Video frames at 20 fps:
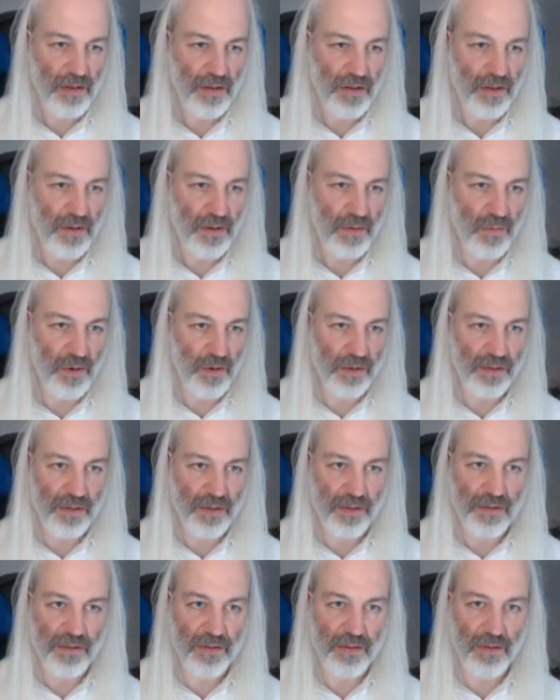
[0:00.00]
what
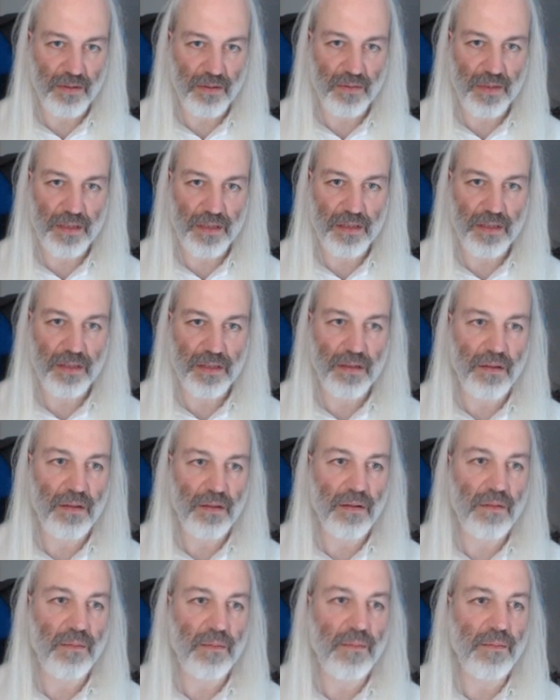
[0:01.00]
it's already
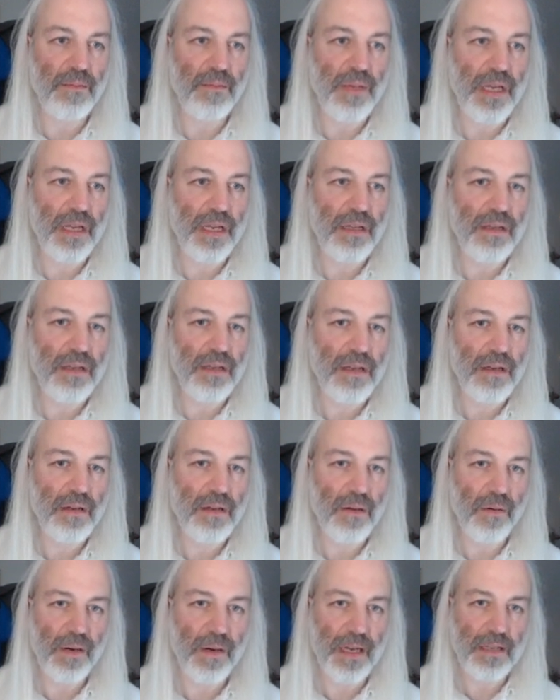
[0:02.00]
been.
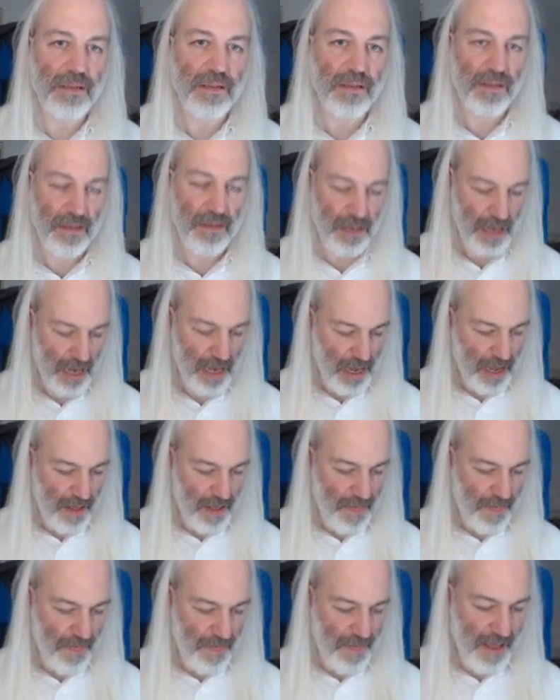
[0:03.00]
Great.
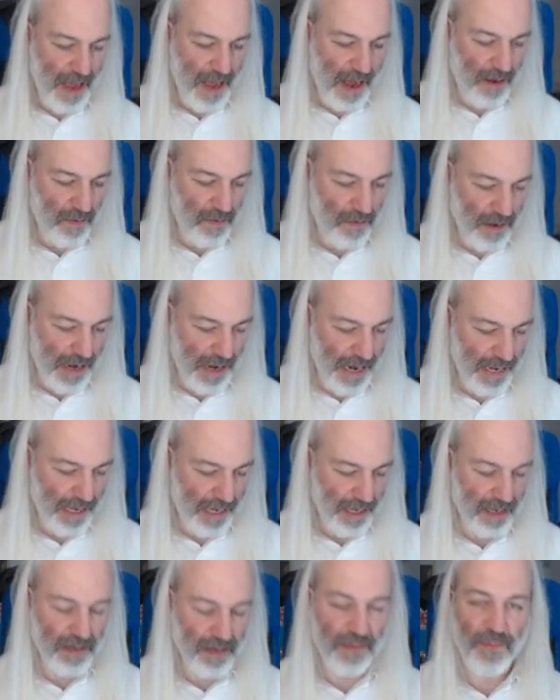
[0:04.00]
Now I
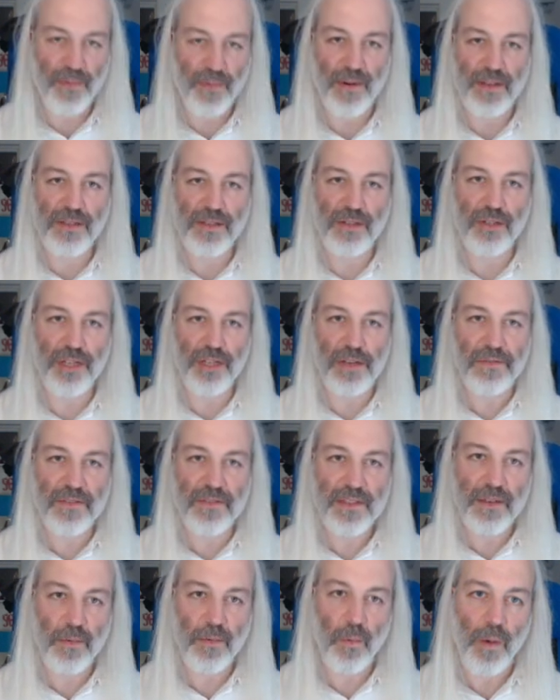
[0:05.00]
can press Shift
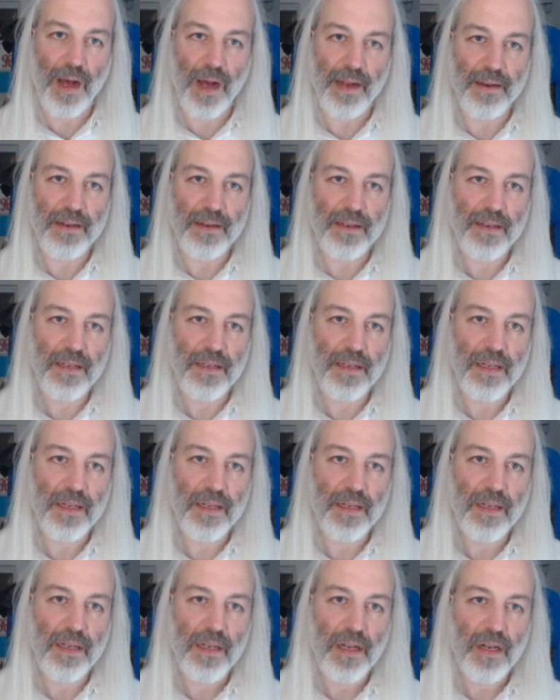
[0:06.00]
1
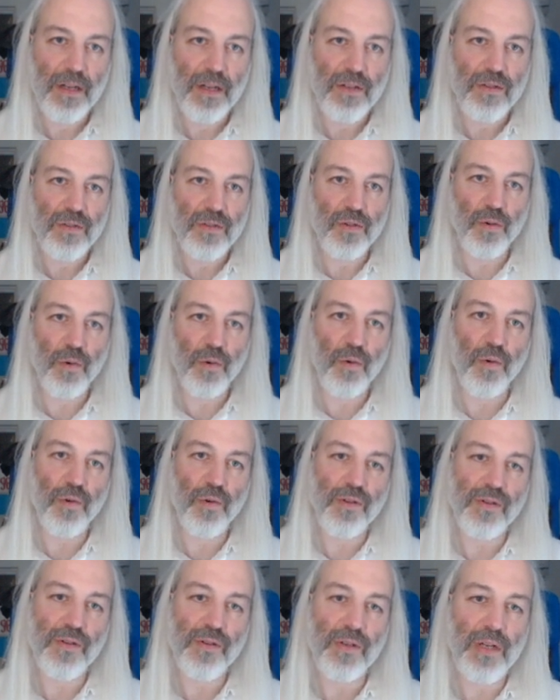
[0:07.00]
to
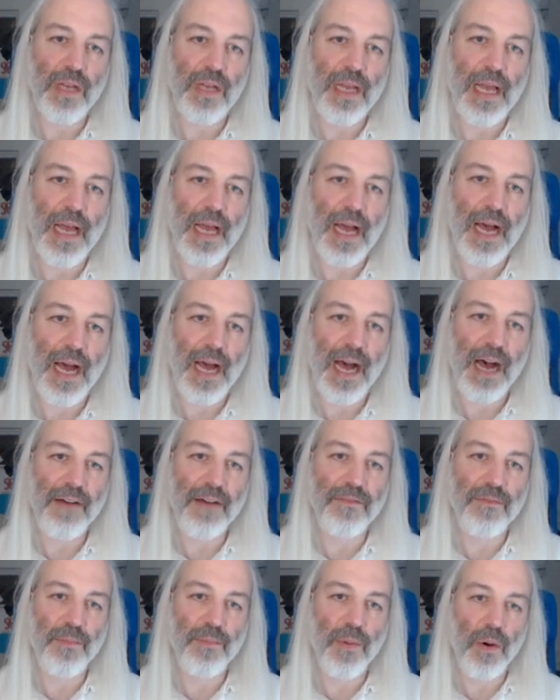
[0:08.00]

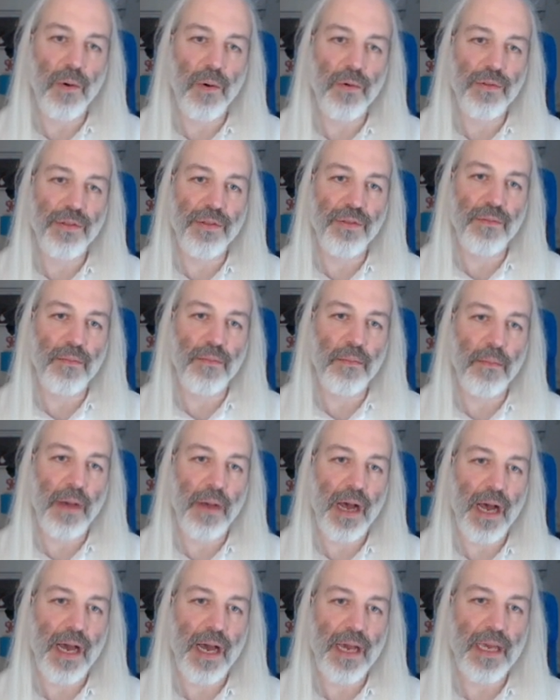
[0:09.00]
have both
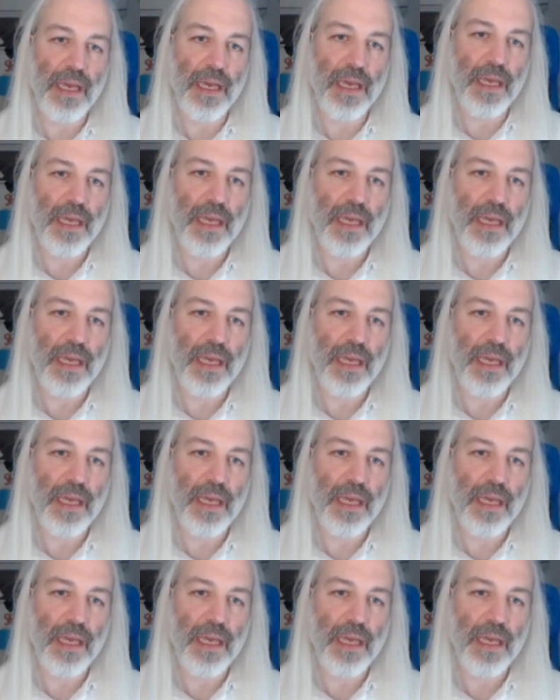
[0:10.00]
my